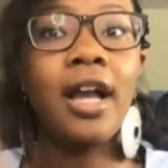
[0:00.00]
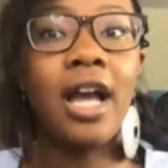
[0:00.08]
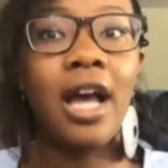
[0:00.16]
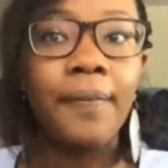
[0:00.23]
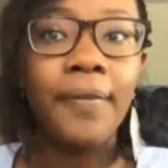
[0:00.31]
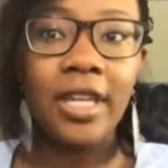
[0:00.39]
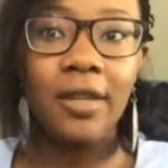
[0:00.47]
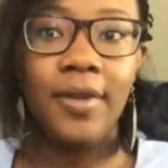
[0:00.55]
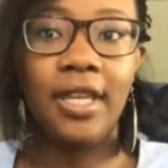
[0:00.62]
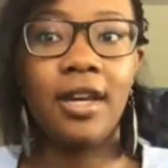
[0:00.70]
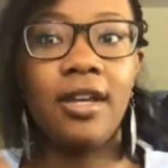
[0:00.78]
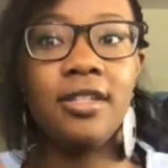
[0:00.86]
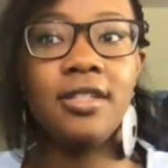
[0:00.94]
a company
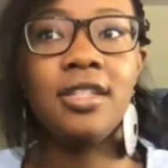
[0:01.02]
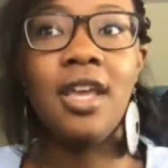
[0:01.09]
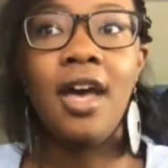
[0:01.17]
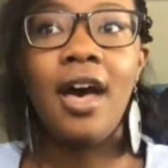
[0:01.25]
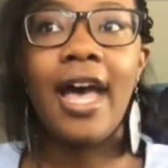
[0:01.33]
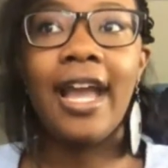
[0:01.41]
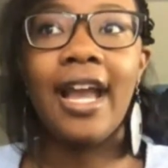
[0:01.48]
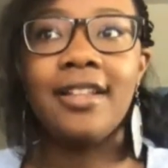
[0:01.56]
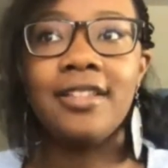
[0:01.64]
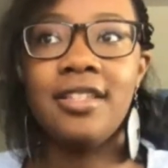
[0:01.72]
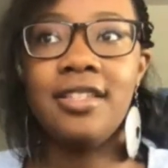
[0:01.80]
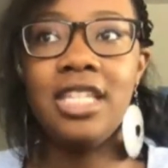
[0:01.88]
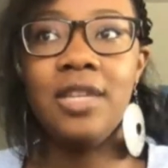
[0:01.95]
because I got
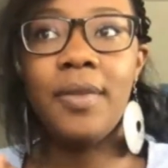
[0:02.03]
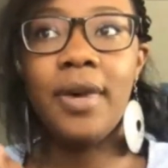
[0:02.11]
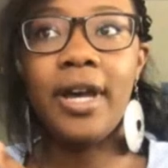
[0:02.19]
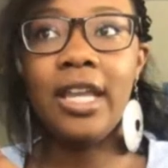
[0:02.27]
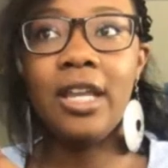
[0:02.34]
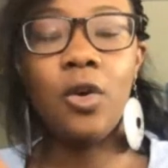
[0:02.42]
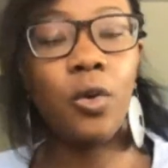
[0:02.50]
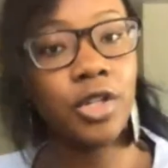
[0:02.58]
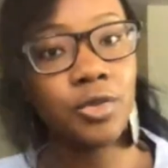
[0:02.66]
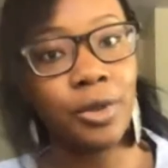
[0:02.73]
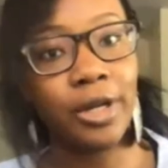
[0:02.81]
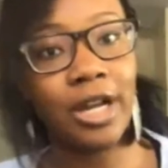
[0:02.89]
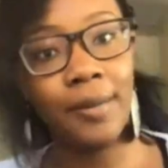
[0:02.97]
to see my
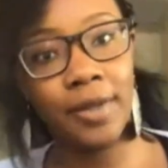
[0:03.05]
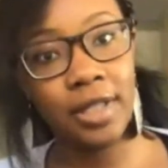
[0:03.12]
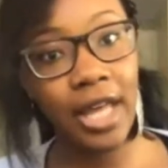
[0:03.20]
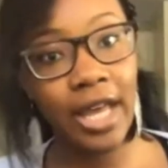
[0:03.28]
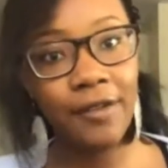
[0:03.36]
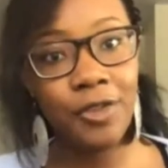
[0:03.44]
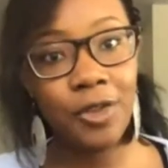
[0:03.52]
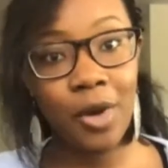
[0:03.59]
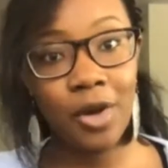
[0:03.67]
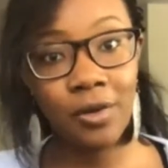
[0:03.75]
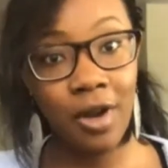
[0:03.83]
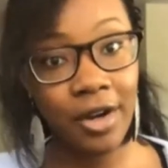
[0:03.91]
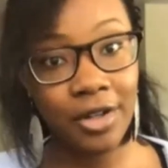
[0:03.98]
coursework come alive through
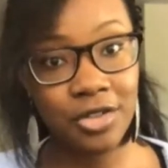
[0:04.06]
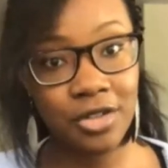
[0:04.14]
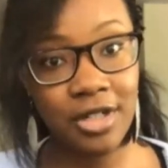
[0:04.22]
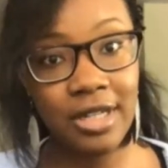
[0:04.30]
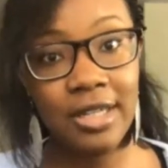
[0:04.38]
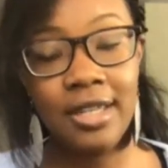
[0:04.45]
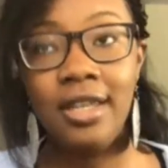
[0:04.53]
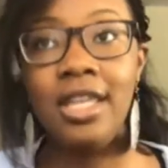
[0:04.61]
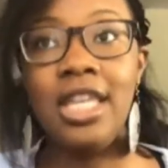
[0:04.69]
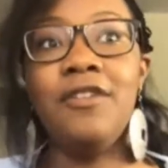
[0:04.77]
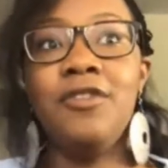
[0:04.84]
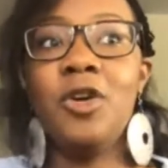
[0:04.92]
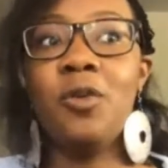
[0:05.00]
model rocketry.
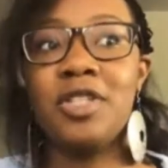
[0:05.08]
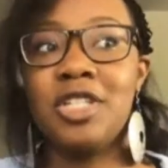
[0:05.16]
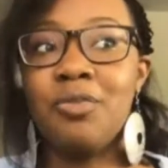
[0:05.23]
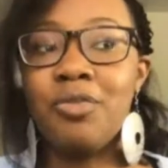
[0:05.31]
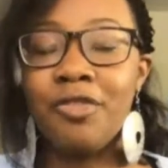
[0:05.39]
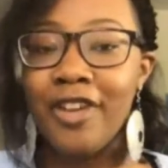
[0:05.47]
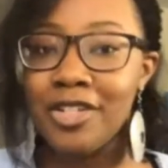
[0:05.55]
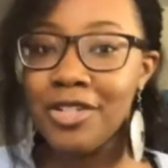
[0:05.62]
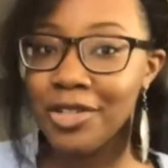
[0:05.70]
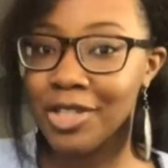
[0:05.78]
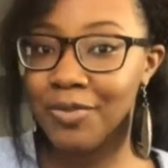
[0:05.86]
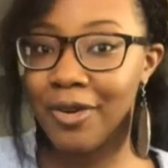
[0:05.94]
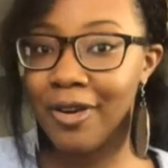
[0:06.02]
Even though it wasn't a professional
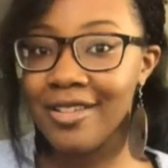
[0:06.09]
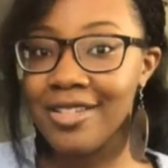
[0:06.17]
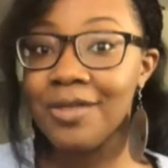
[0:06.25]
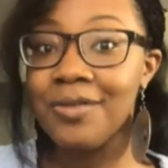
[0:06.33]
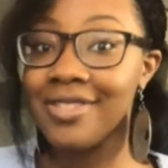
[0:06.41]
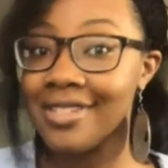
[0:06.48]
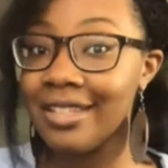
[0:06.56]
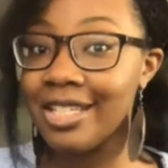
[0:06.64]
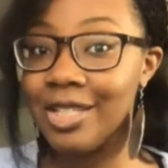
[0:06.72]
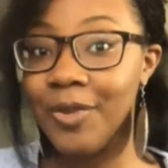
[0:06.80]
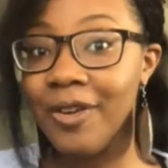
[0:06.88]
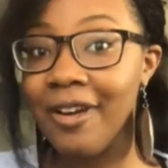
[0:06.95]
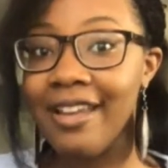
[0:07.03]
experience, it was still
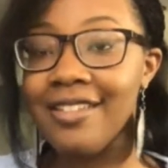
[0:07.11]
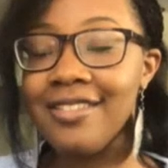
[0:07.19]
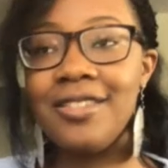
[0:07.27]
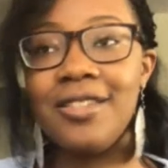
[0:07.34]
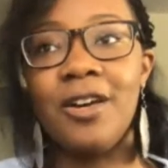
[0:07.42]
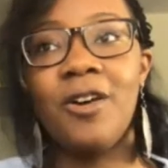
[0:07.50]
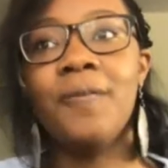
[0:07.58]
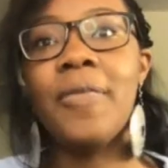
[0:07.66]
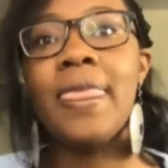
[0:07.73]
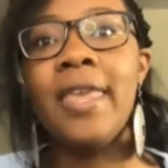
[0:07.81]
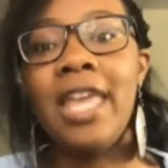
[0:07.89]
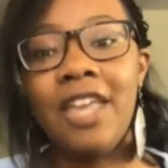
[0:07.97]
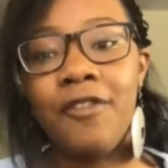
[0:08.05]
experience. So
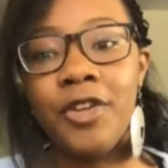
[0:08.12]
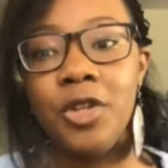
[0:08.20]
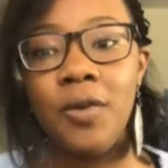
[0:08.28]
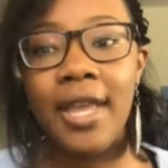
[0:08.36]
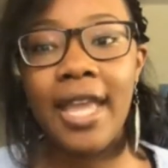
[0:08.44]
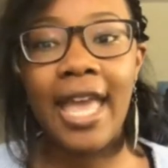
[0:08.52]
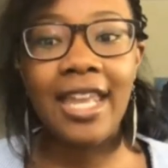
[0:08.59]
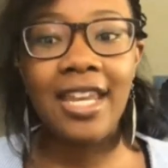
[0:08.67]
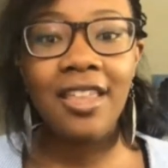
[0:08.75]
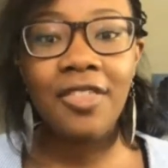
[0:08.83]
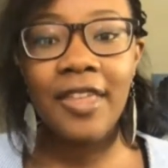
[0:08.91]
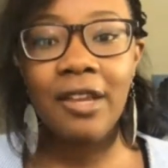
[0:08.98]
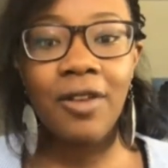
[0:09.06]
if you're doing
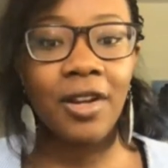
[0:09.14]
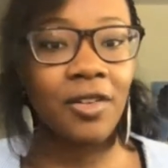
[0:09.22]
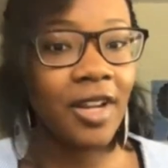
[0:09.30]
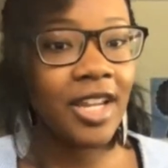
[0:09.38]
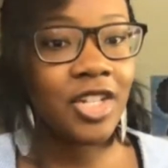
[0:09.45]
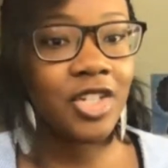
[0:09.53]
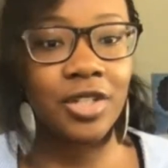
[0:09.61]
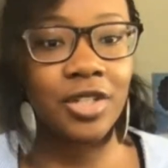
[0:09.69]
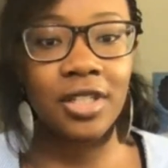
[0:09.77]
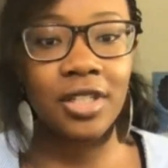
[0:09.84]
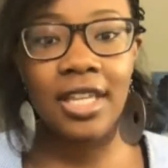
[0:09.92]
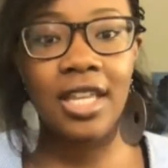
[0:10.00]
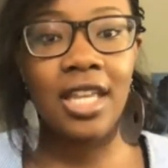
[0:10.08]
anything
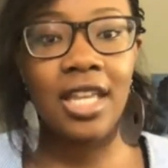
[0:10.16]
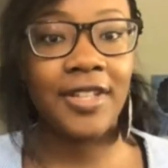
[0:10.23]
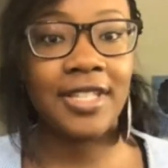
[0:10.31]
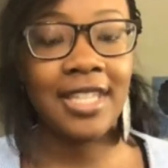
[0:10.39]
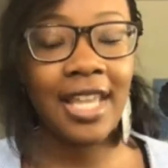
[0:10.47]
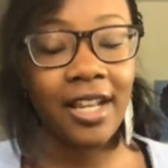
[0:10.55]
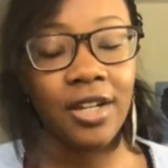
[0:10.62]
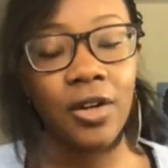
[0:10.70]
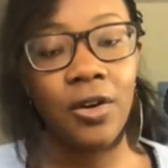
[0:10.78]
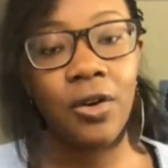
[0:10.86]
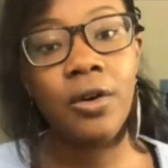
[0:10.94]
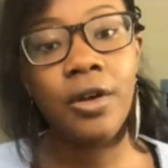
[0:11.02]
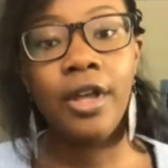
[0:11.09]
recreationally, if it's
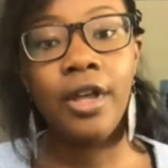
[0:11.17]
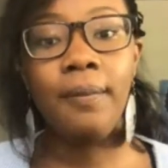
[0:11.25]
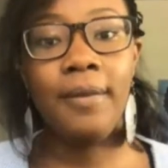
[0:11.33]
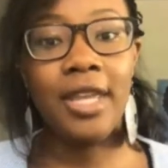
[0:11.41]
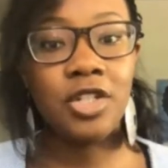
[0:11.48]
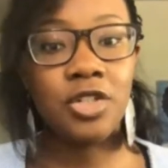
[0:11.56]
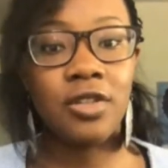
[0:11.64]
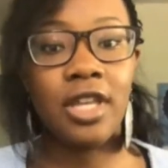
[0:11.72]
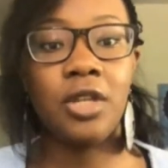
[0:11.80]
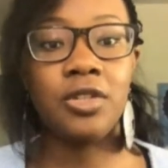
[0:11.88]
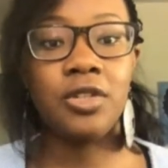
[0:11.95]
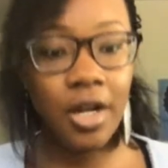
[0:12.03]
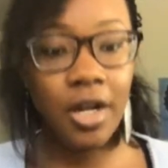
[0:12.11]
technical, make sure
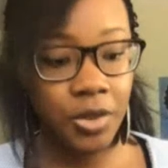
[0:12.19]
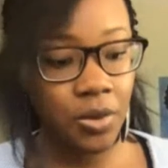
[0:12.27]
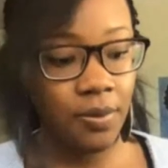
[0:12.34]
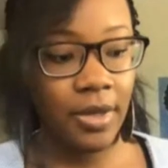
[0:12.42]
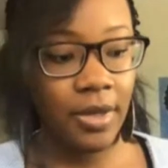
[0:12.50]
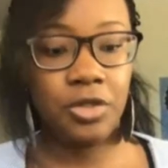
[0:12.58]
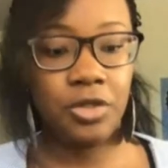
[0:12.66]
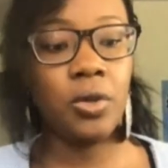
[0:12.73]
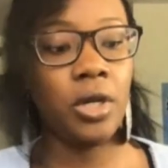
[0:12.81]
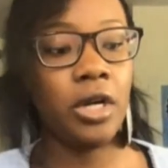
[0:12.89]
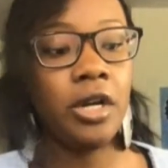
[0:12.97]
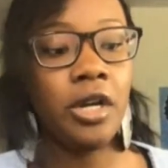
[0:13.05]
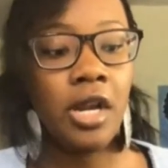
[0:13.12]
that you talk to a
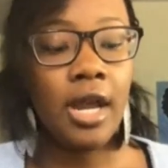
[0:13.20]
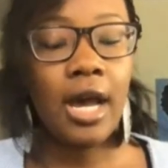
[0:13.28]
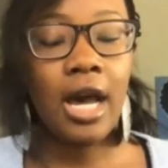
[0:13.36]
mentor